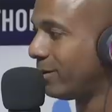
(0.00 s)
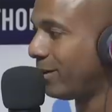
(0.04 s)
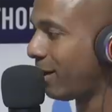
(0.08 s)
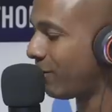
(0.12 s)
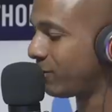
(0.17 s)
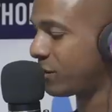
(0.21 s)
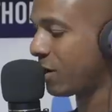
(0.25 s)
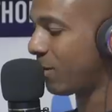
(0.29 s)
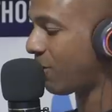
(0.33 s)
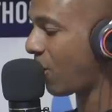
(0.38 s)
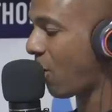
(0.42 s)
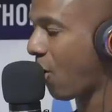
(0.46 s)
You know,
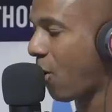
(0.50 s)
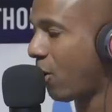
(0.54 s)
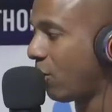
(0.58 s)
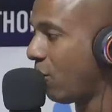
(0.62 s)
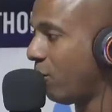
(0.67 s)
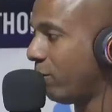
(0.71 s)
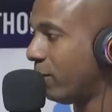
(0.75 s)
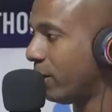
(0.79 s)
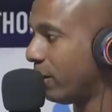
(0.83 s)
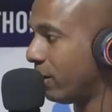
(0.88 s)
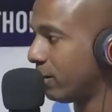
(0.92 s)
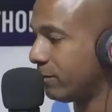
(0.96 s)
I'm talking about all
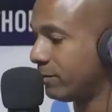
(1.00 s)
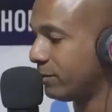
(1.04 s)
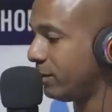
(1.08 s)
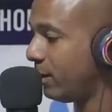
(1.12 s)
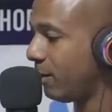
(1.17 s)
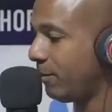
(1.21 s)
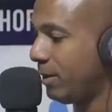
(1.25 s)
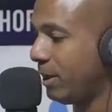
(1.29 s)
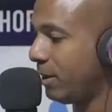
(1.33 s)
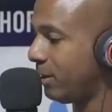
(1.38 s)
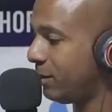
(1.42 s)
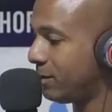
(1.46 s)
over here. You
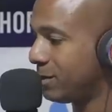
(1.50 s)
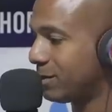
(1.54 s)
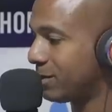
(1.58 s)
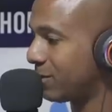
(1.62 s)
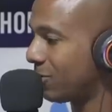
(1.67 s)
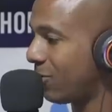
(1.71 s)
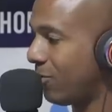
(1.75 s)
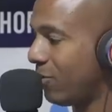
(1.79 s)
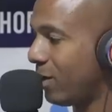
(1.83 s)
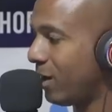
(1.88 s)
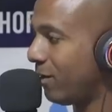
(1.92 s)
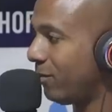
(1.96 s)
know what I mean? In this
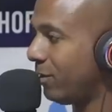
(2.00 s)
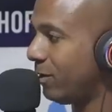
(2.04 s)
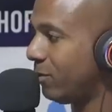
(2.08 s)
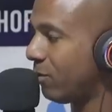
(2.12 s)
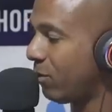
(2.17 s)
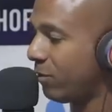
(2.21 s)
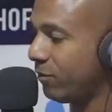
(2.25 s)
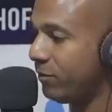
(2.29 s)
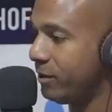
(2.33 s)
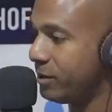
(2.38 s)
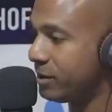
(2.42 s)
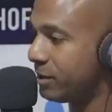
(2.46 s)
whole area,
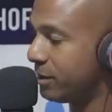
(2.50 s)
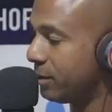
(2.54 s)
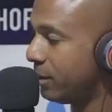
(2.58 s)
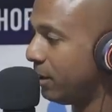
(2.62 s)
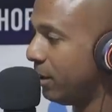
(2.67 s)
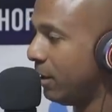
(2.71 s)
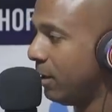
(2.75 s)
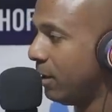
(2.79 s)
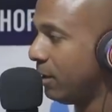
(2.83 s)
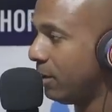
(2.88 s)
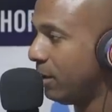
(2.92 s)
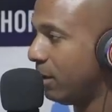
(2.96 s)
northeastern.
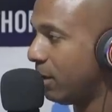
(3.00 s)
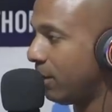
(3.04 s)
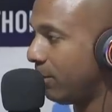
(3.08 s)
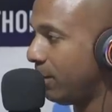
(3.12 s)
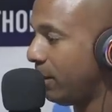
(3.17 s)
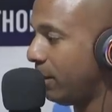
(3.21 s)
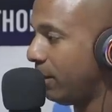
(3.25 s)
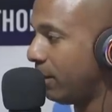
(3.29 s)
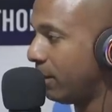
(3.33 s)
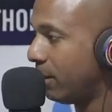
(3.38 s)
You know what I mean?